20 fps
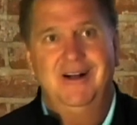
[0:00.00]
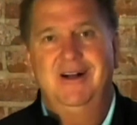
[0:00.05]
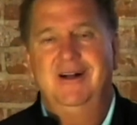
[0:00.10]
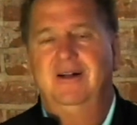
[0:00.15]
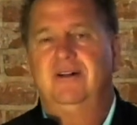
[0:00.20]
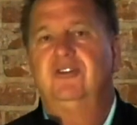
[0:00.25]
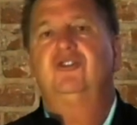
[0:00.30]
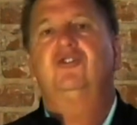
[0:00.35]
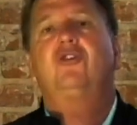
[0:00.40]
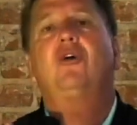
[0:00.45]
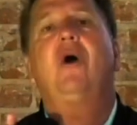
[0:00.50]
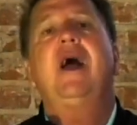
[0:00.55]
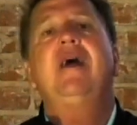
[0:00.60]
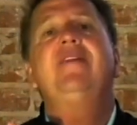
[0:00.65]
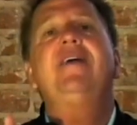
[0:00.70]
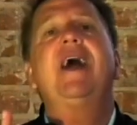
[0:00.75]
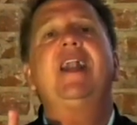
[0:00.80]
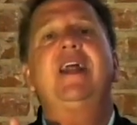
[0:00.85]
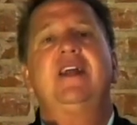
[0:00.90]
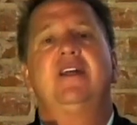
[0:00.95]
Try
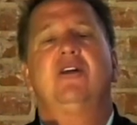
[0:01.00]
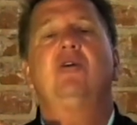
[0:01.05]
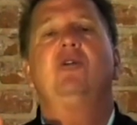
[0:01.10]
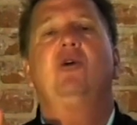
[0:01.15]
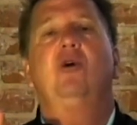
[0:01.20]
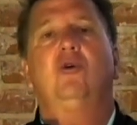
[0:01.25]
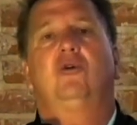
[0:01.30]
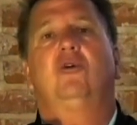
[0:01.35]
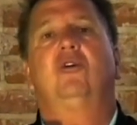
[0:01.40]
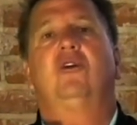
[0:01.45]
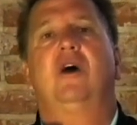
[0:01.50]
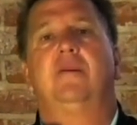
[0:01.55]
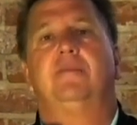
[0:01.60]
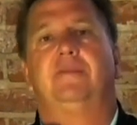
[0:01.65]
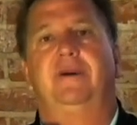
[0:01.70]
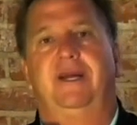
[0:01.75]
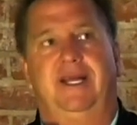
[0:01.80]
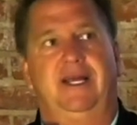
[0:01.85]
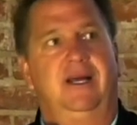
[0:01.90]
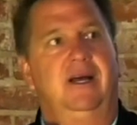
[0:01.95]
that at your local
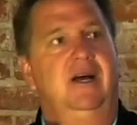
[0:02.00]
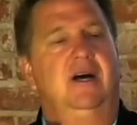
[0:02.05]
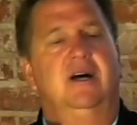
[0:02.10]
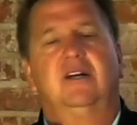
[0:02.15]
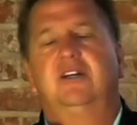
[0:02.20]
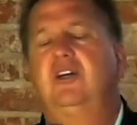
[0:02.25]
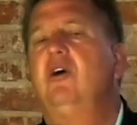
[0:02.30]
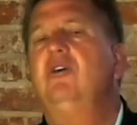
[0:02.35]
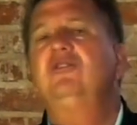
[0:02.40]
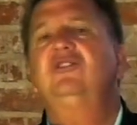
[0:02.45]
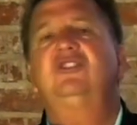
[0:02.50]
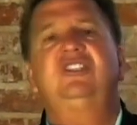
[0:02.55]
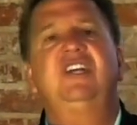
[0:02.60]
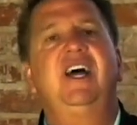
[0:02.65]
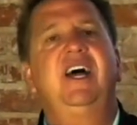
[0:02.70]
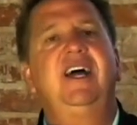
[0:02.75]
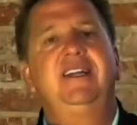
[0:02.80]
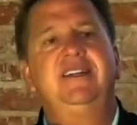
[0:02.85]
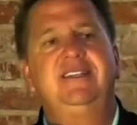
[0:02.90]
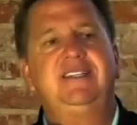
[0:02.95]
company. Go
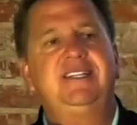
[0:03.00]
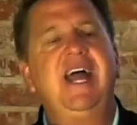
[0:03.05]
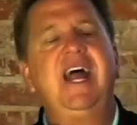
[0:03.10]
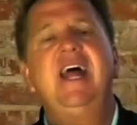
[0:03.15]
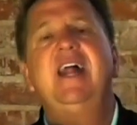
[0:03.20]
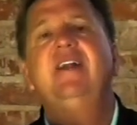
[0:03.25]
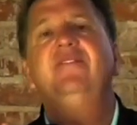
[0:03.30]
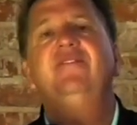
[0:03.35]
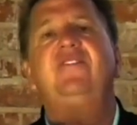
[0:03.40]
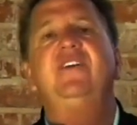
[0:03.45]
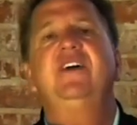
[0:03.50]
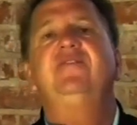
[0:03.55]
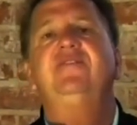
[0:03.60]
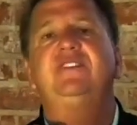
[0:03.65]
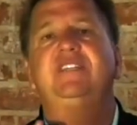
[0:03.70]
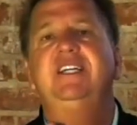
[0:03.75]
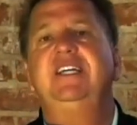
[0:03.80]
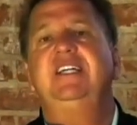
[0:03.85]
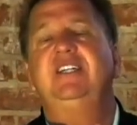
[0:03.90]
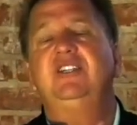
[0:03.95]
send 10,
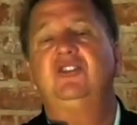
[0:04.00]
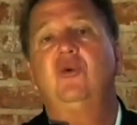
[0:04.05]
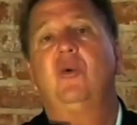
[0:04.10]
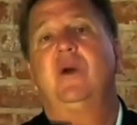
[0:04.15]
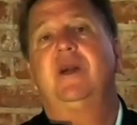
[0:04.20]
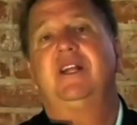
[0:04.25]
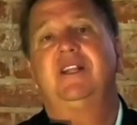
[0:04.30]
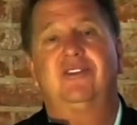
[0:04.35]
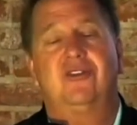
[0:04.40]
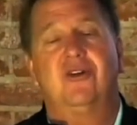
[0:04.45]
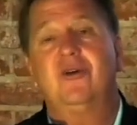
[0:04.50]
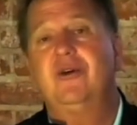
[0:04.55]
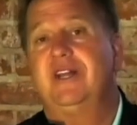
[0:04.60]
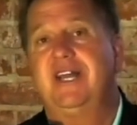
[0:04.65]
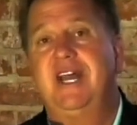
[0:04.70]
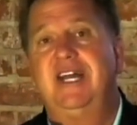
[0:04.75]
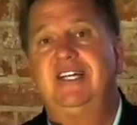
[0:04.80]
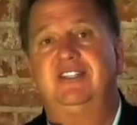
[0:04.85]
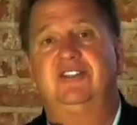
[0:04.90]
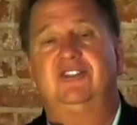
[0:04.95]
15, 20, 30
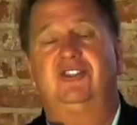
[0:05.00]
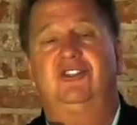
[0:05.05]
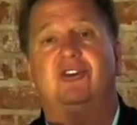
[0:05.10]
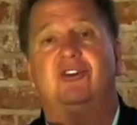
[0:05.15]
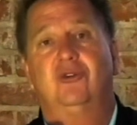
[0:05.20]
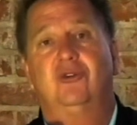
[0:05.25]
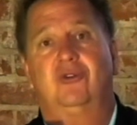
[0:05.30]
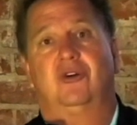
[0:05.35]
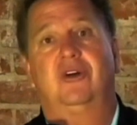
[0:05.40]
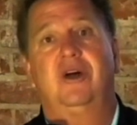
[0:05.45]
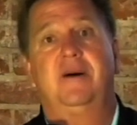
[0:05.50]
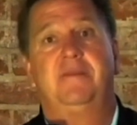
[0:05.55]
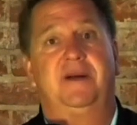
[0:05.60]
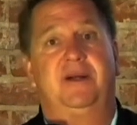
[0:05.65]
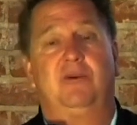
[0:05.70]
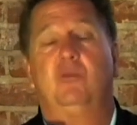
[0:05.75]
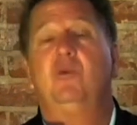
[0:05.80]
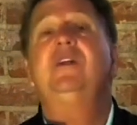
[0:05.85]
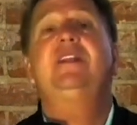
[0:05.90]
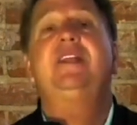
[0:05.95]
agents to your company.
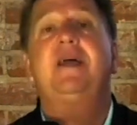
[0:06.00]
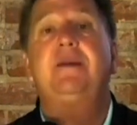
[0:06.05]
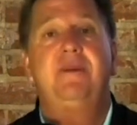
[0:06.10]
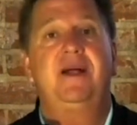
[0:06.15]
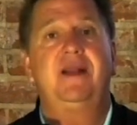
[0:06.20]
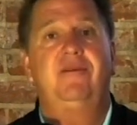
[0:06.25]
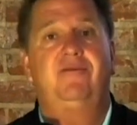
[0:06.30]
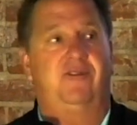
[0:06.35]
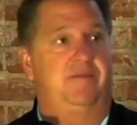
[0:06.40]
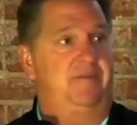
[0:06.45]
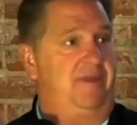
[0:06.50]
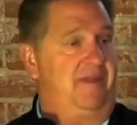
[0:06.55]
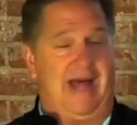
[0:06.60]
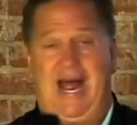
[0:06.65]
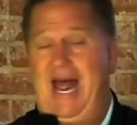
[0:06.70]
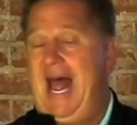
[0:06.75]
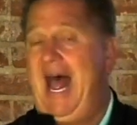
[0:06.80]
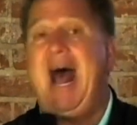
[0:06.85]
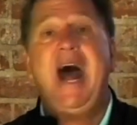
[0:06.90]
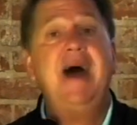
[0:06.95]
Would they benefit from that?
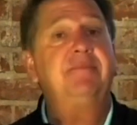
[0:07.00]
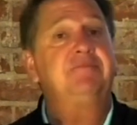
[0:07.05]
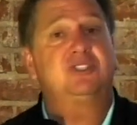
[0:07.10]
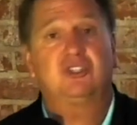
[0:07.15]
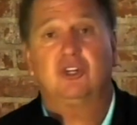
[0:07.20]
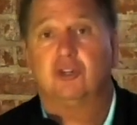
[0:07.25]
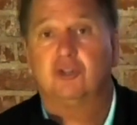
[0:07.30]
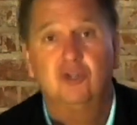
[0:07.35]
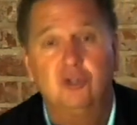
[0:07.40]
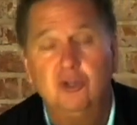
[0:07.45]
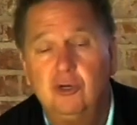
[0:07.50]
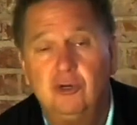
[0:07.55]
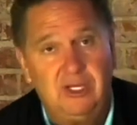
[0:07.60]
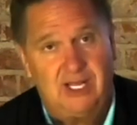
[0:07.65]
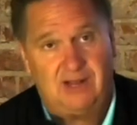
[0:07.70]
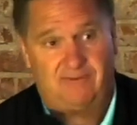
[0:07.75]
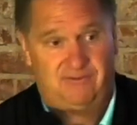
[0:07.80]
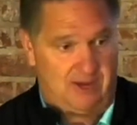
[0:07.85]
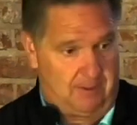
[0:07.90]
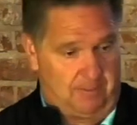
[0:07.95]
Absolutely,
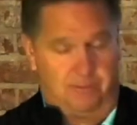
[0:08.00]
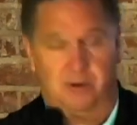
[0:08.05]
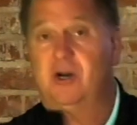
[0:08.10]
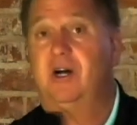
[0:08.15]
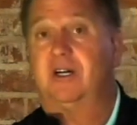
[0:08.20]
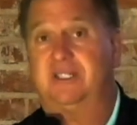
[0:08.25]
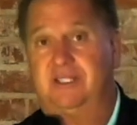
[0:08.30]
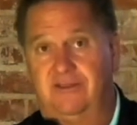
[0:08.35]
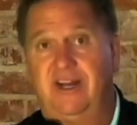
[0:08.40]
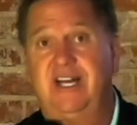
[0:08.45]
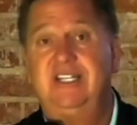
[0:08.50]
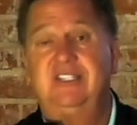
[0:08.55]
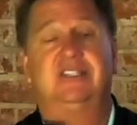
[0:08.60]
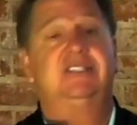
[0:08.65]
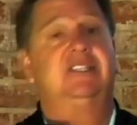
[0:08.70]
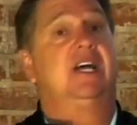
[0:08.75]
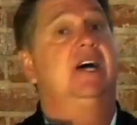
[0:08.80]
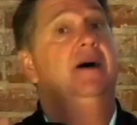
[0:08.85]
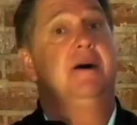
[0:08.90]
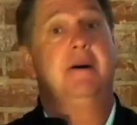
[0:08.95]
if they're productive
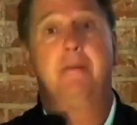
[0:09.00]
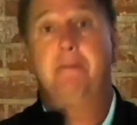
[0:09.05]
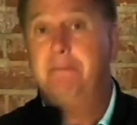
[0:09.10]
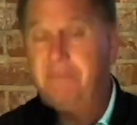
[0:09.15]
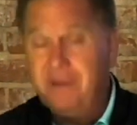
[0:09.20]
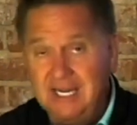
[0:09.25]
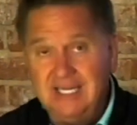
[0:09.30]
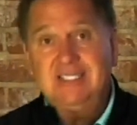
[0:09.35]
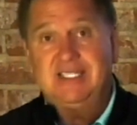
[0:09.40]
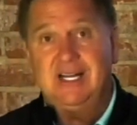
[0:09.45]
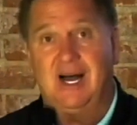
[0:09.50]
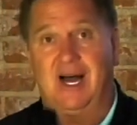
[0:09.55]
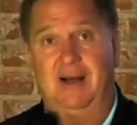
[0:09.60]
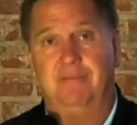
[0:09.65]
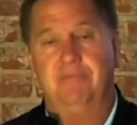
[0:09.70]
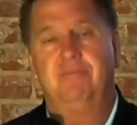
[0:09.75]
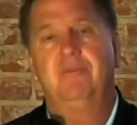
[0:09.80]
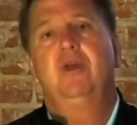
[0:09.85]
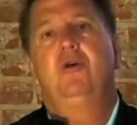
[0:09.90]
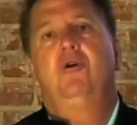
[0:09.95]
agents, big time.
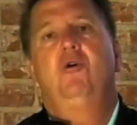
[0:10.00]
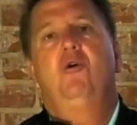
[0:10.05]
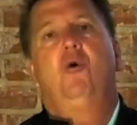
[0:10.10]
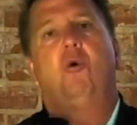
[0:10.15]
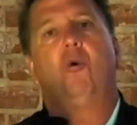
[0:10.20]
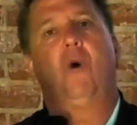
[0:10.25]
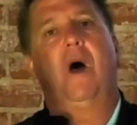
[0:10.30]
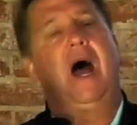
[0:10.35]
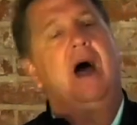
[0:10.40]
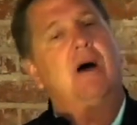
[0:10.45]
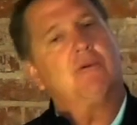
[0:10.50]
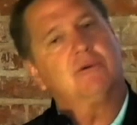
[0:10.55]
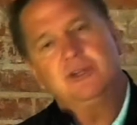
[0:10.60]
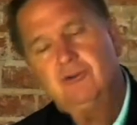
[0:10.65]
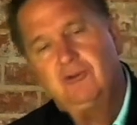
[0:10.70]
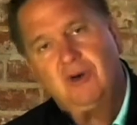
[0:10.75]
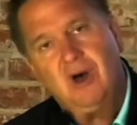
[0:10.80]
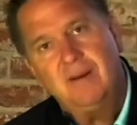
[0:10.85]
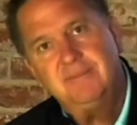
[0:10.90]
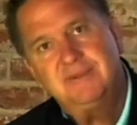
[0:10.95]
How are you
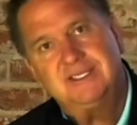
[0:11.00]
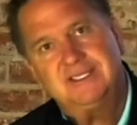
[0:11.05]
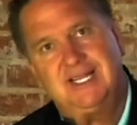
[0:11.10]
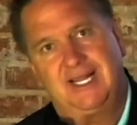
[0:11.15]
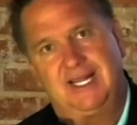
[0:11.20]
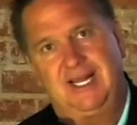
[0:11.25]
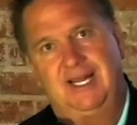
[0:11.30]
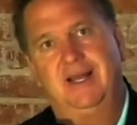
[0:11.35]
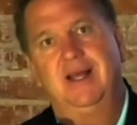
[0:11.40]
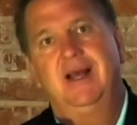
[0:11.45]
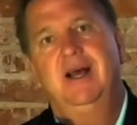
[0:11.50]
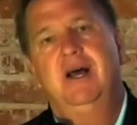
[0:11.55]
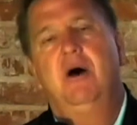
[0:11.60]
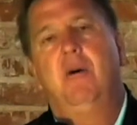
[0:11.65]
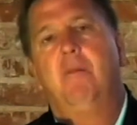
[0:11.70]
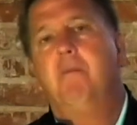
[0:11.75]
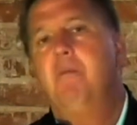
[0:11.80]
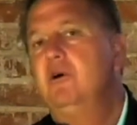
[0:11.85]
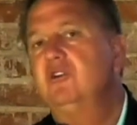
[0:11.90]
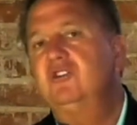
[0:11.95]
compensated?
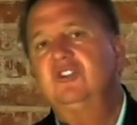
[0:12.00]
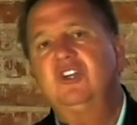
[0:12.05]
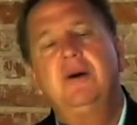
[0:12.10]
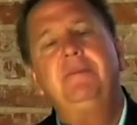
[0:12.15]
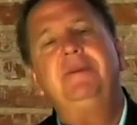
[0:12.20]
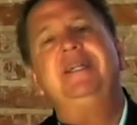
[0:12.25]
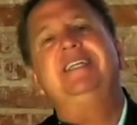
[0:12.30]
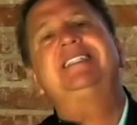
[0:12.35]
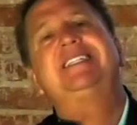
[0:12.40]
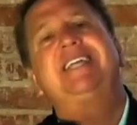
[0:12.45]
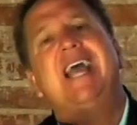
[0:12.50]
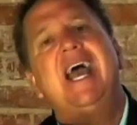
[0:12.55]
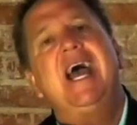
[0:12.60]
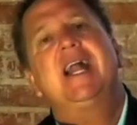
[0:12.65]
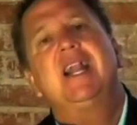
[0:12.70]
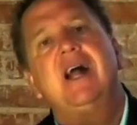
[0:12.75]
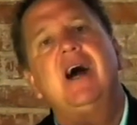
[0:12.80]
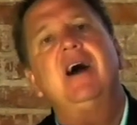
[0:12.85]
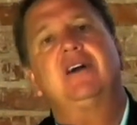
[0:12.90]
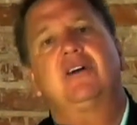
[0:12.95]
Most companies
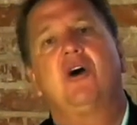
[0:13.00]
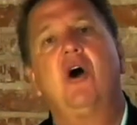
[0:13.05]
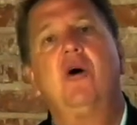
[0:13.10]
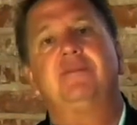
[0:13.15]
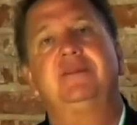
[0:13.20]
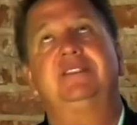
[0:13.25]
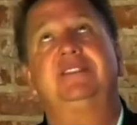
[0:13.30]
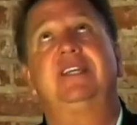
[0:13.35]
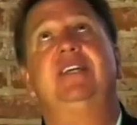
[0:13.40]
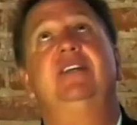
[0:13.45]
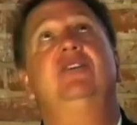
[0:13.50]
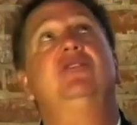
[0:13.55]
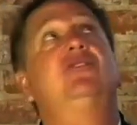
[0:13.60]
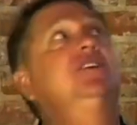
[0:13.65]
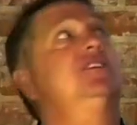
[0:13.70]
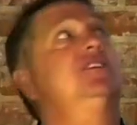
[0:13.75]
cannot compensate you because